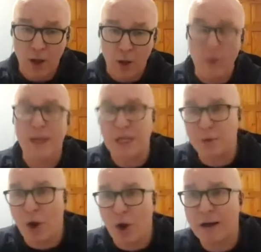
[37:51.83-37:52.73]
We'll get to an
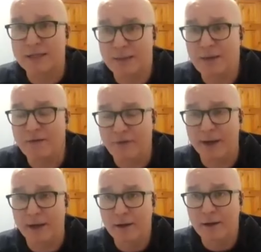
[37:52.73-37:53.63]
All Ireland semi
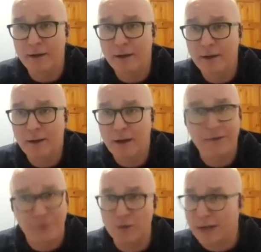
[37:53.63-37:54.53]
final.
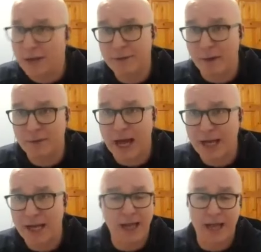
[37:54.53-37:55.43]
I've no doubt about that.
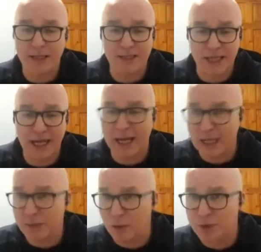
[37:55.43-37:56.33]
I can't see any
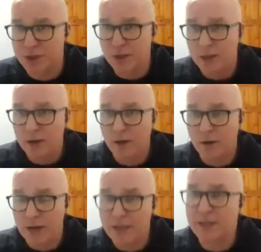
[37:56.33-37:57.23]
route,
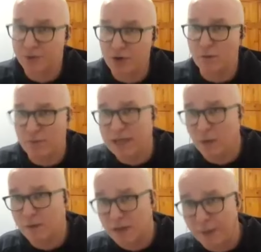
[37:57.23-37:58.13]
unless the draw really
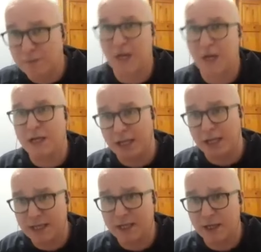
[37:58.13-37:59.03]
goes lopsided like
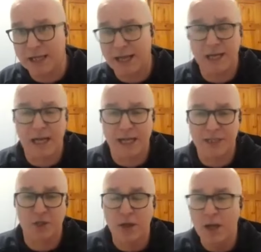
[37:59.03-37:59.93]
it did on Kenny last year,